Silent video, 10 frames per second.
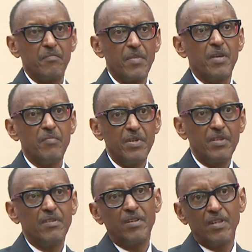
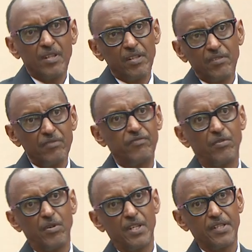maybe
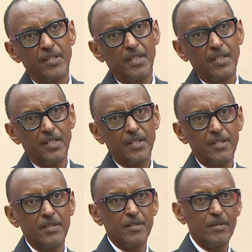flawlessly
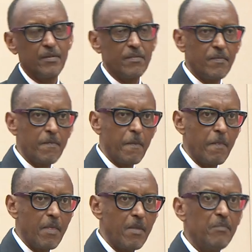and
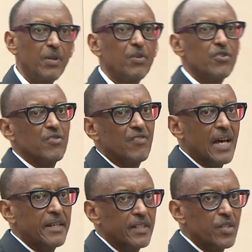because of
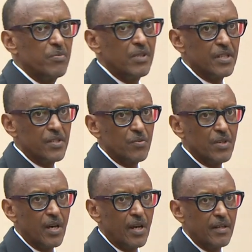that experience we
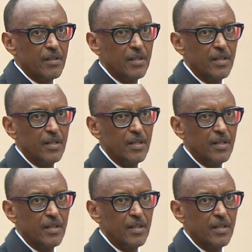had.